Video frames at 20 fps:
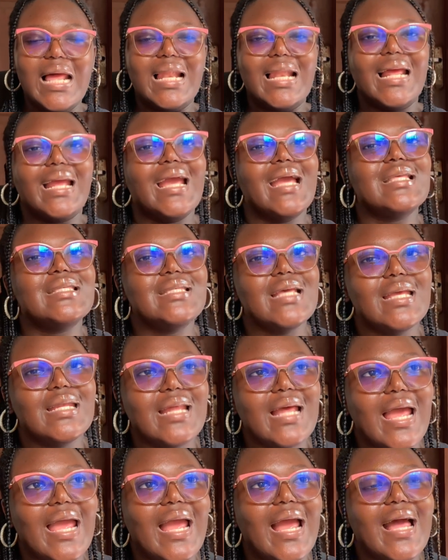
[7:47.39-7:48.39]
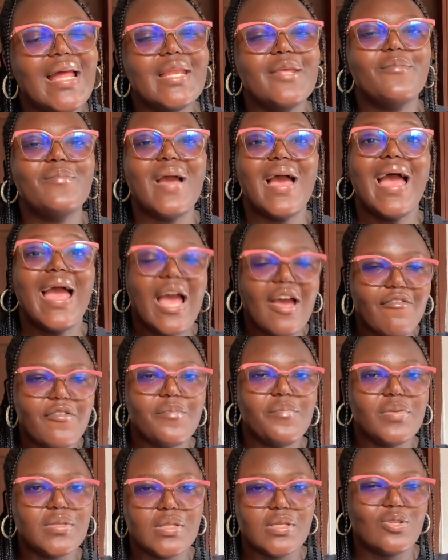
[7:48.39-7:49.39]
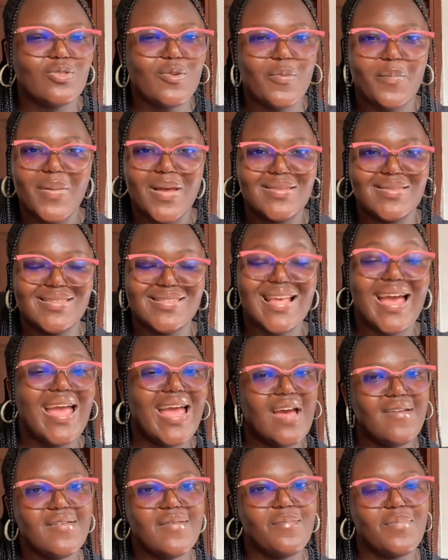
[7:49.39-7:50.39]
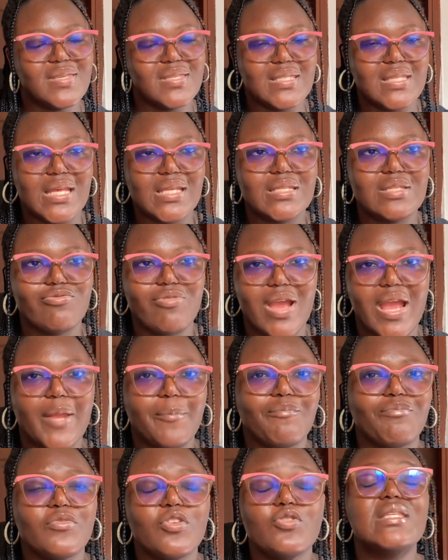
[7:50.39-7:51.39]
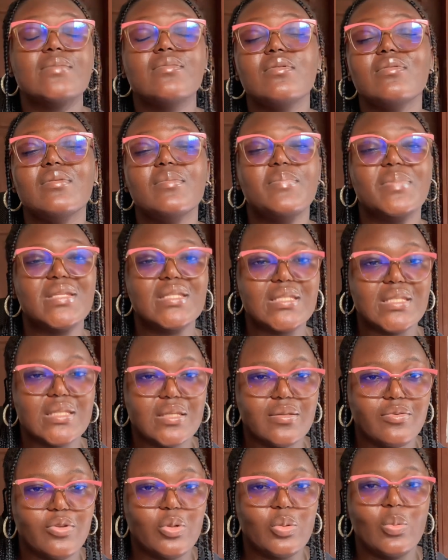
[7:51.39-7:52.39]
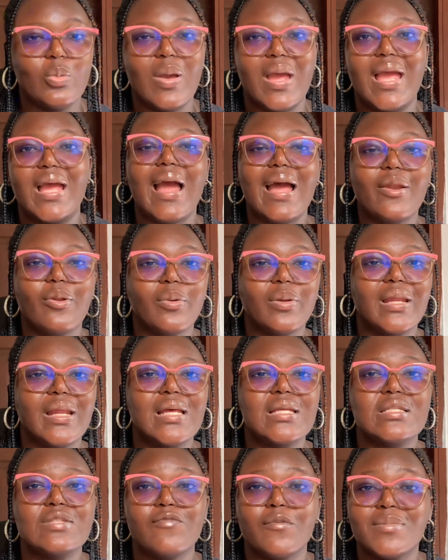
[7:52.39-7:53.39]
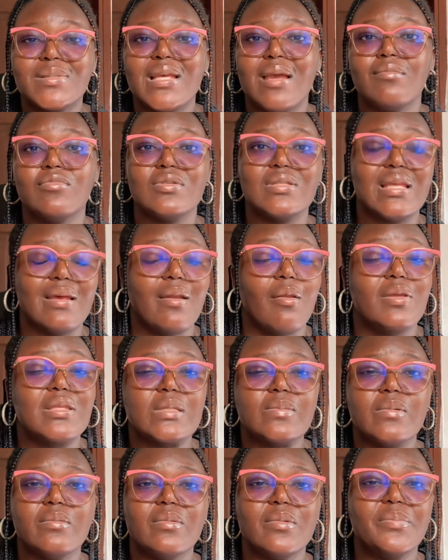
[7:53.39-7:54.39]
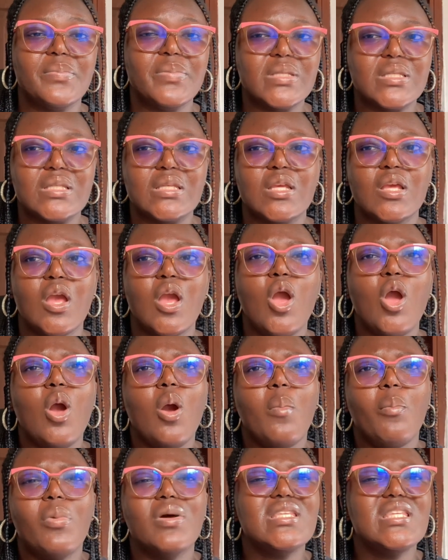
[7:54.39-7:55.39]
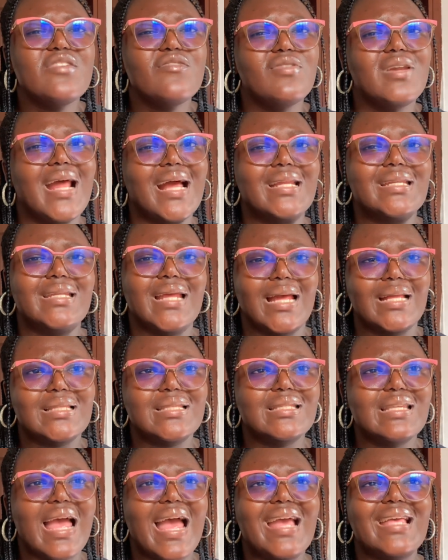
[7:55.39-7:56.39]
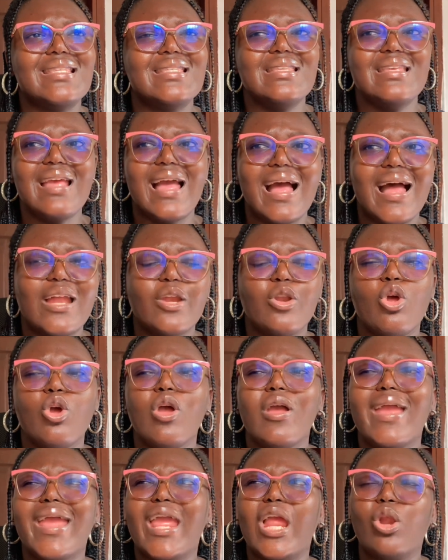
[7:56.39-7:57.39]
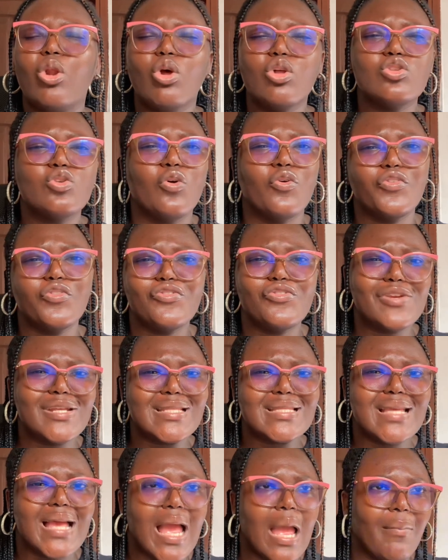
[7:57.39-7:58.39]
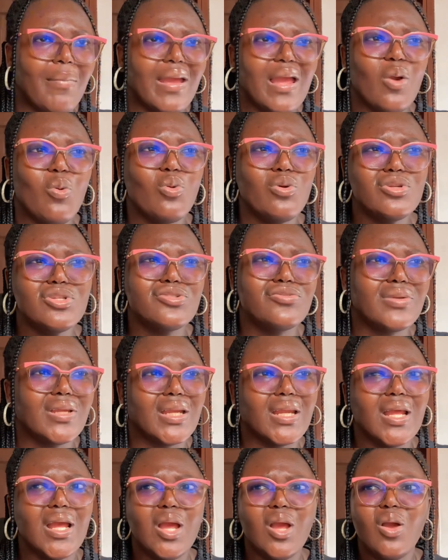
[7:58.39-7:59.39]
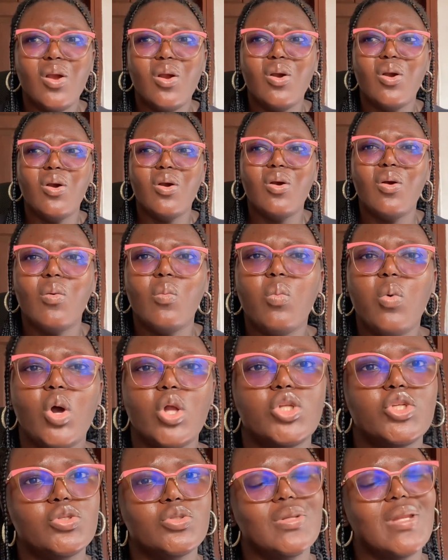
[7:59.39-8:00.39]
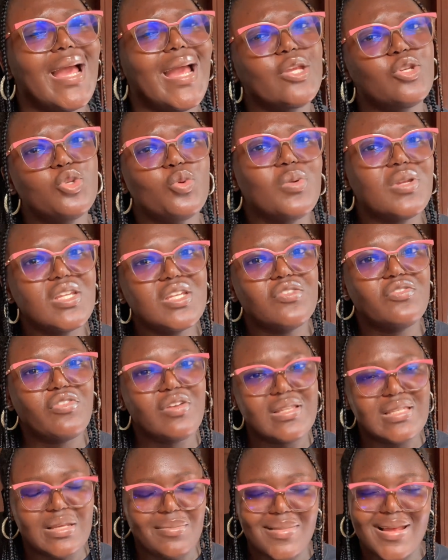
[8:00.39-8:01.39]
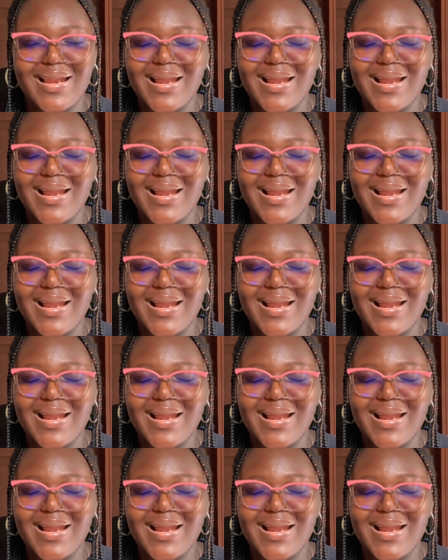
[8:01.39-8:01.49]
Like I said, I have a business, not pastors. I have a business, right? It's keeping me busy. I had others from time to time that was keeping me busy. But even at that, I still had a lot of free time. And I'm wondering, what should I do with this free time?